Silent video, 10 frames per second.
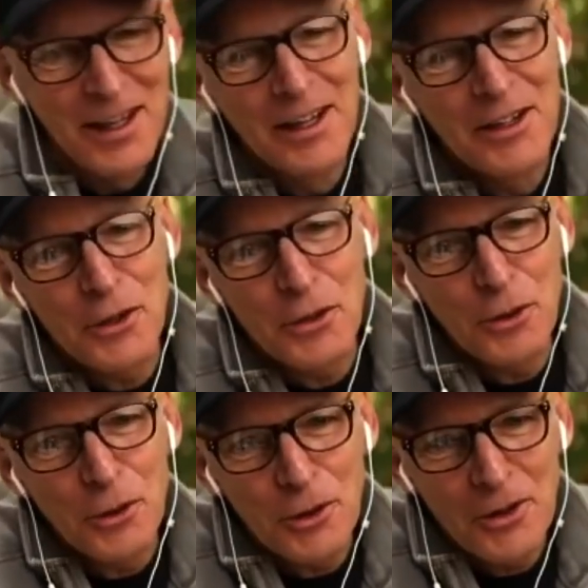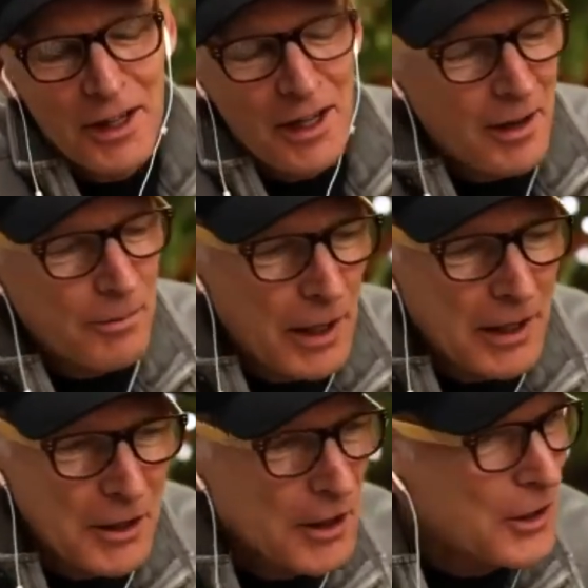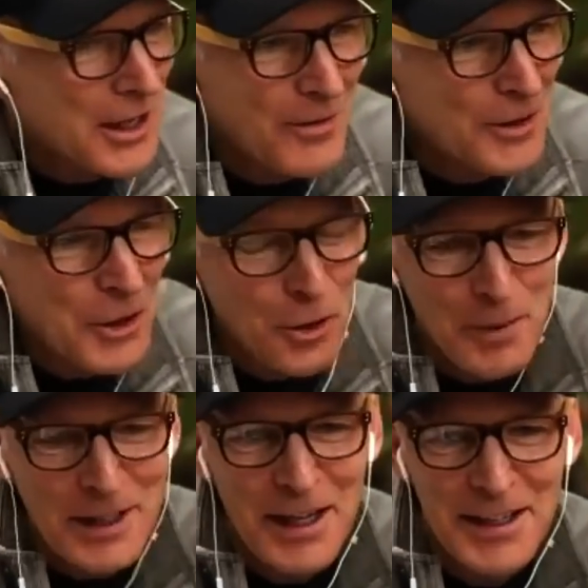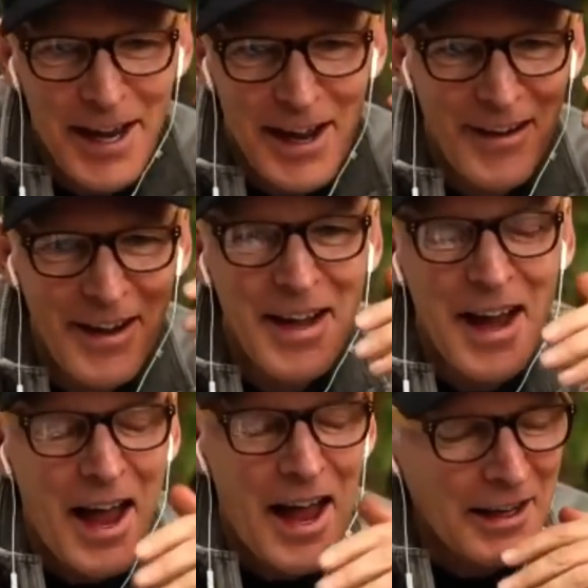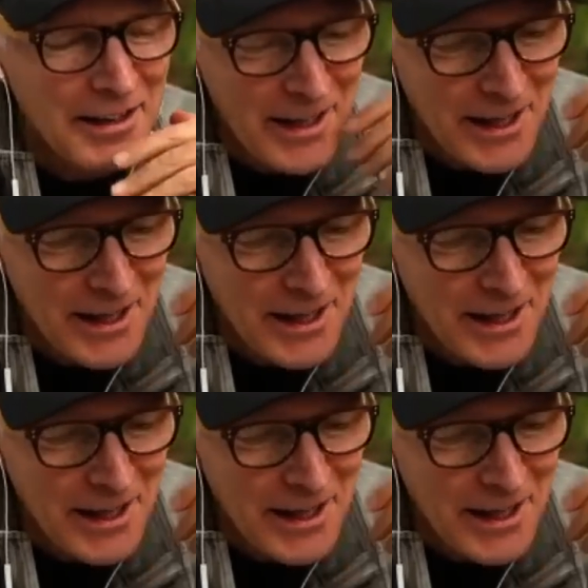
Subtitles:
school, but you even joke about that now, and